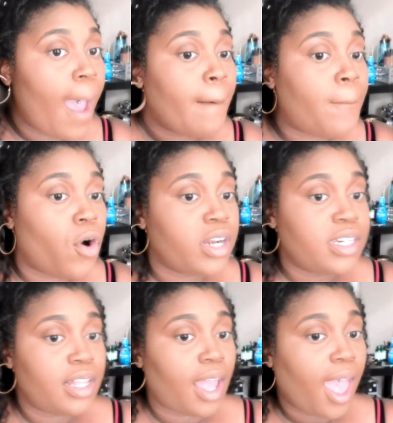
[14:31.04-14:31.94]
I
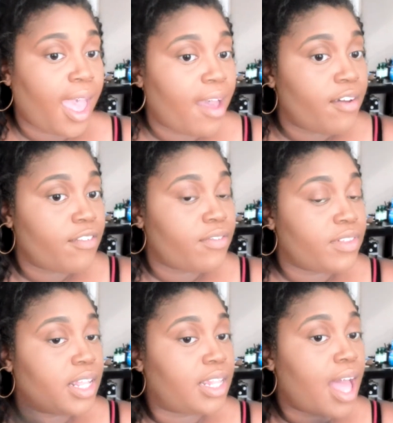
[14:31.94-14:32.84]
partially have
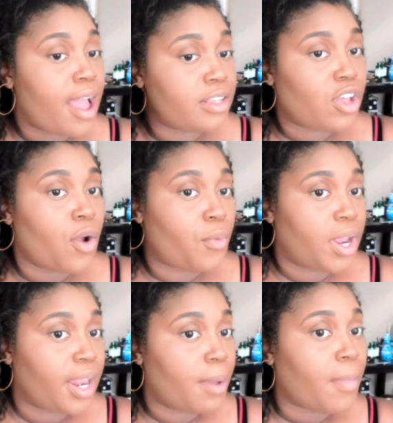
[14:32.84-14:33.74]
the lines
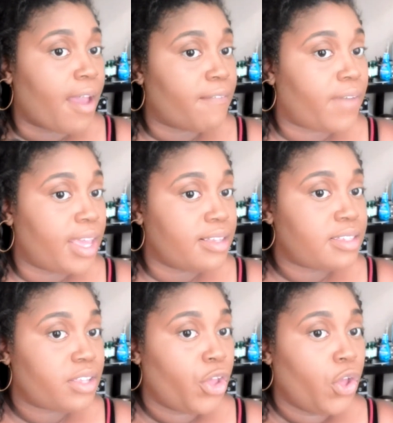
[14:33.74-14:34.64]
already in my face,